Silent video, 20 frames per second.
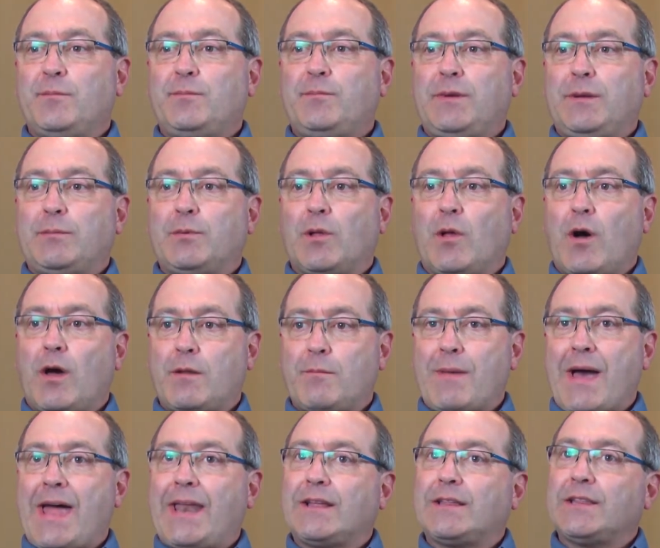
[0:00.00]
people
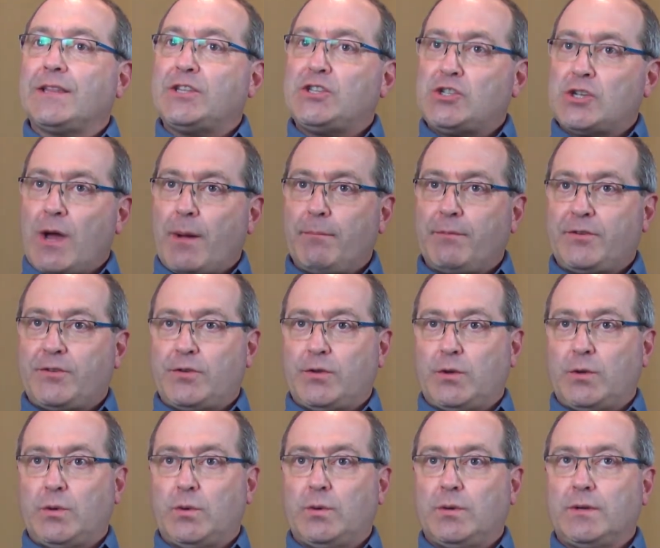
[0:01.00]
automatically jump
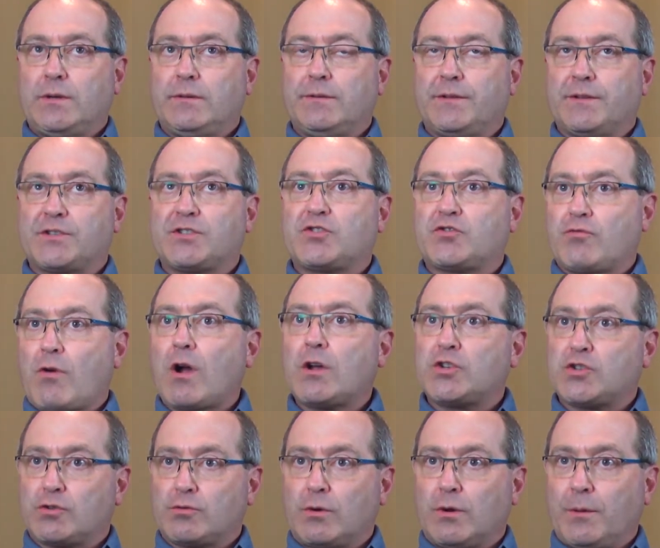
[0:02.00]
to the
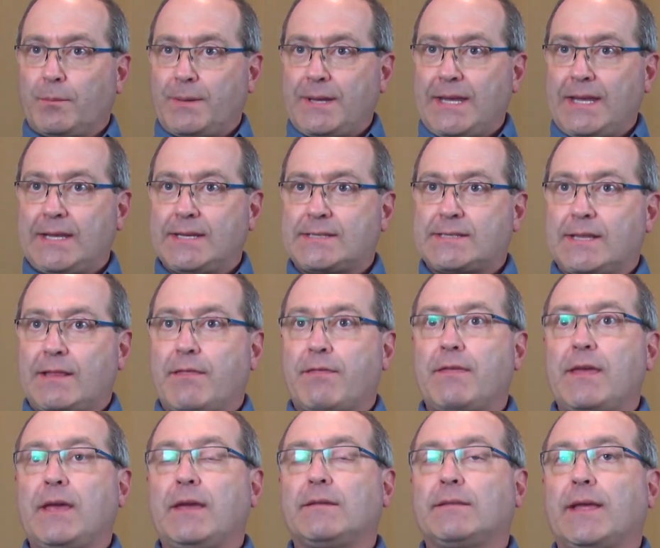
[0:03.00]
structural piece and
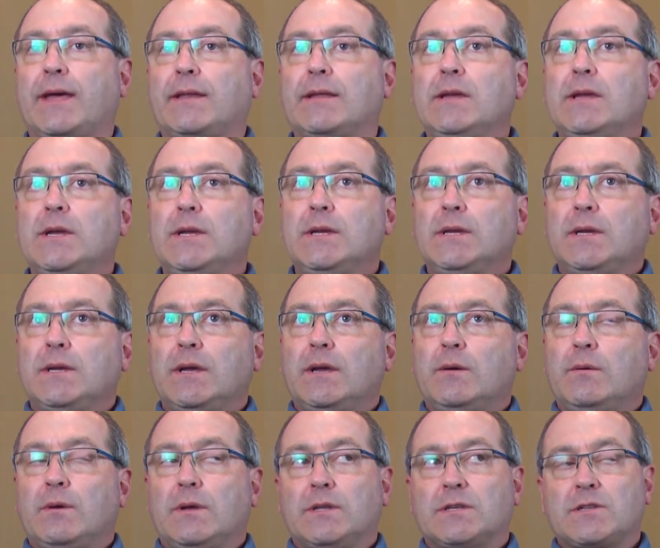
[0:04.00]
think that,
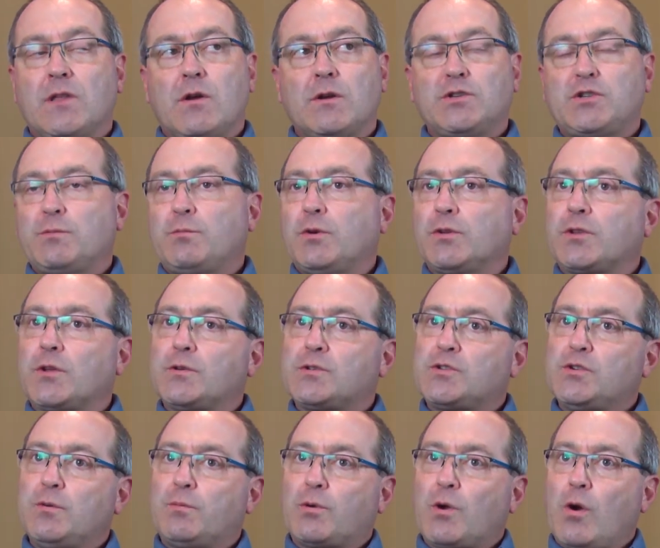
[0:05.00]
well, as long as you put those
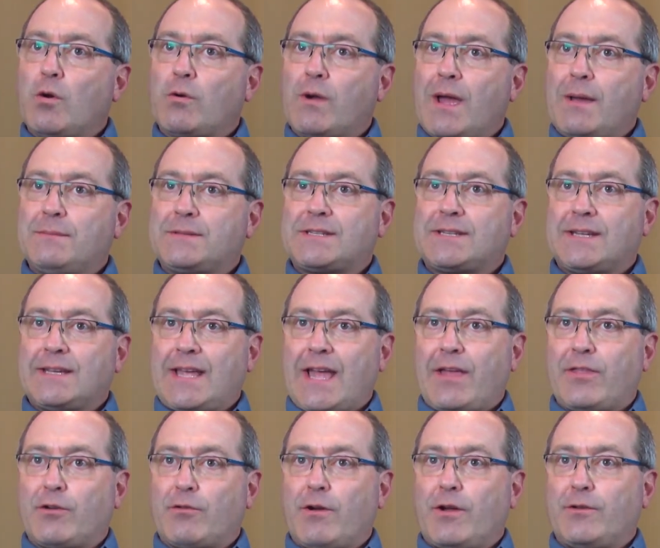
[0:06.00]
two programs
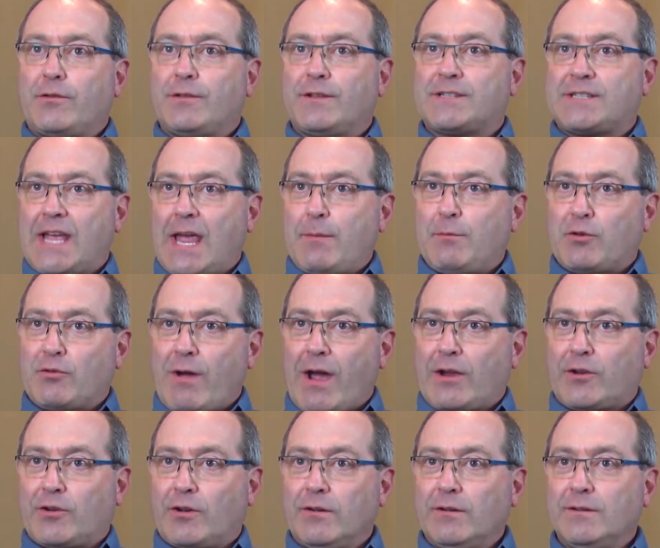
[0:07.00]
together under the same
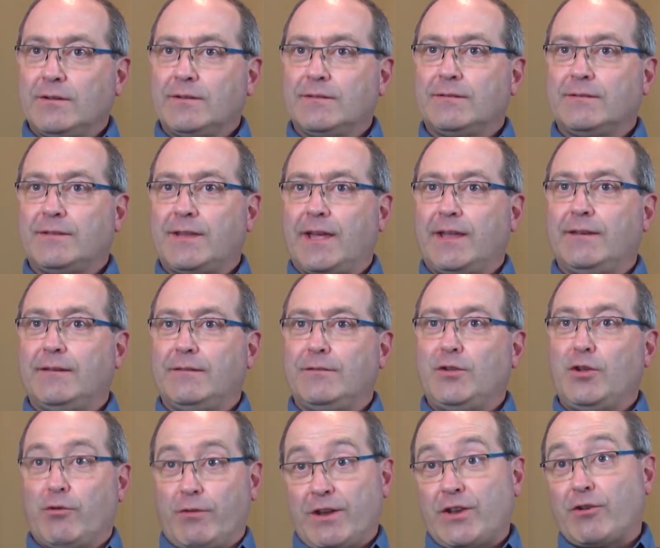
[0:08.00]
director, then
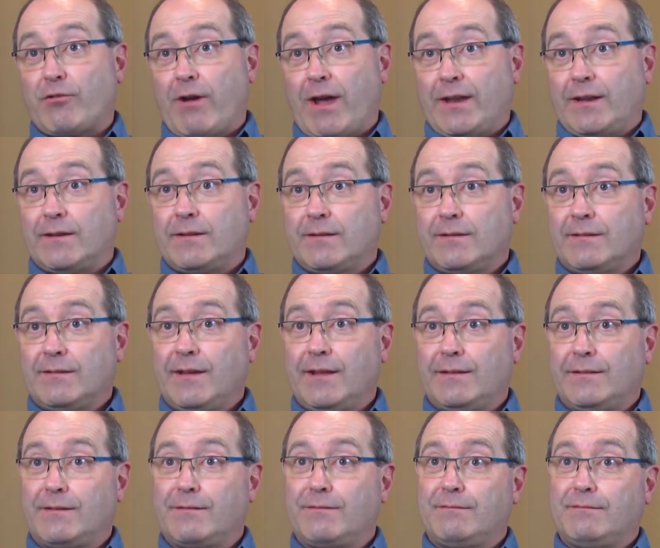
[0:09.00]
you're integrated
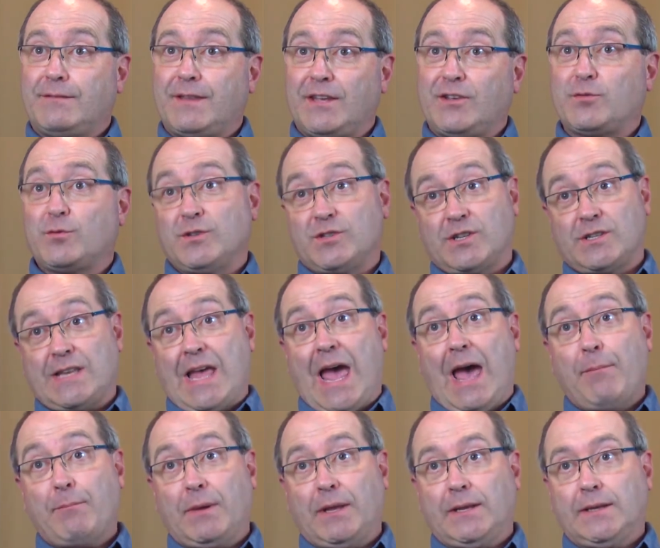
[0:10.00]
and things will just
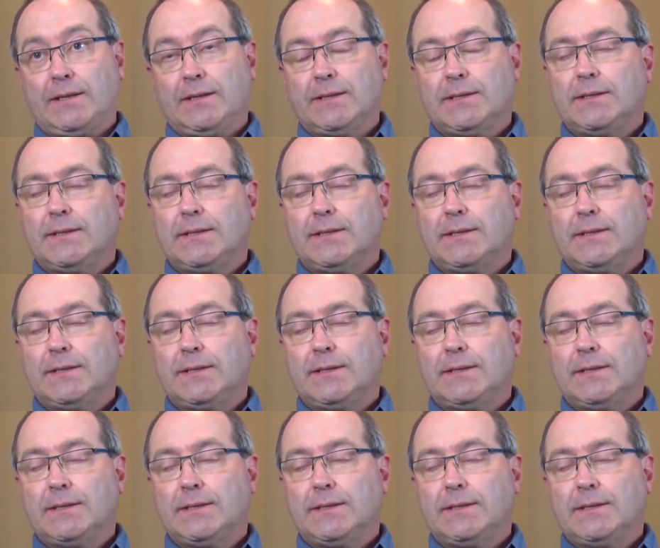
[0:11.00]
happen.